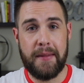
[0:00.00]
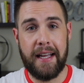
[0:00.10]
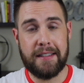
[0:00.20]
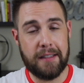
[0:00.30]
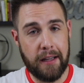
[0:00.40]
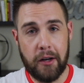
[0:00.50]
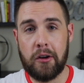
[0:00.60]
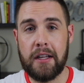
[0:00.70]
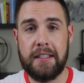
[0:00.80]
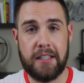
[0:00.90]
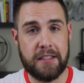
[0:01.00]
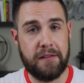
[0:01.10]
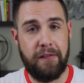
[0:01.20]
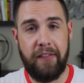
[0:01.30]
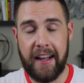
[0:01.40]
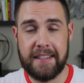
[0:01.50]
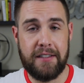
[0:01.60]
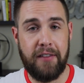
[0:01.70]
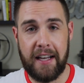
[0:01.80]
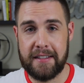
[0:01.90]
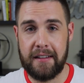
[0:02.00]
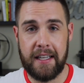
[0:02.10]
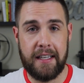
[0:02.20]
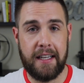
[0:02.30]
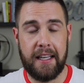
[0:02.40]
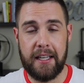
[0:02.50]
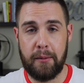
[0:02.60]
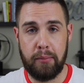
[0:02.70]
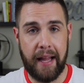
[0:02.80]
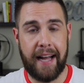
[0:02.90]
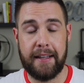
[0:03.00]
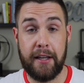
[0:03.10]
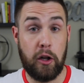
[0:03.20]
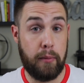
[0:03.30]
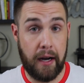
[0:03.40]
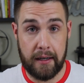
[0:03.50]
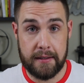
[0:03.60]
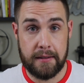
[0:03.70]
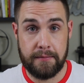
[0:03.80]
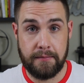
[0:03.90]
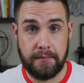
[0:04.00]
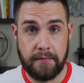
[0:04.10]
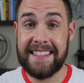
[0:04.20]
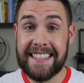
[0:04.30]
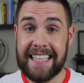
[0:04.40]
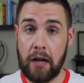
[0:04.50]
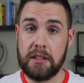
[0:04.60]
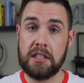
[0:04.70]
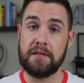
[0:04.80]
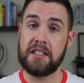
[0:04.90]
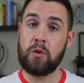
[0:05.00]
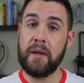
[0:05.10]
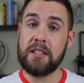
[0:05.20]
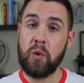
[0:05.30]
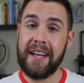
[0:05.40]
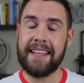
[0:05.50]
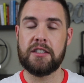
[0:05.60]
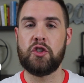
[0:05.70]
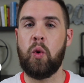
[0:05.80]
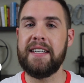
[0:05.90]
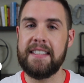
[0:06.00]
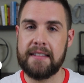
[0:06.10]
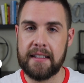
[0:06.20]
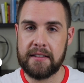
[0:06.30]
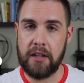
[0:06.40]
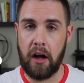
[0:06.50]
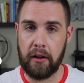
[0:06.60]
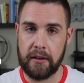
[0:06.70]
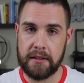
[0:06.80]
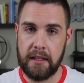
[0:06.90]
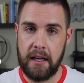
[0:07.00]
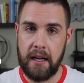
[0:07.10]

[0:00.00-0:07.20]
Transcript: It's literally just fancy Vaseline in a black and yellow box. 6 ounces of Sweet Sweat is $26.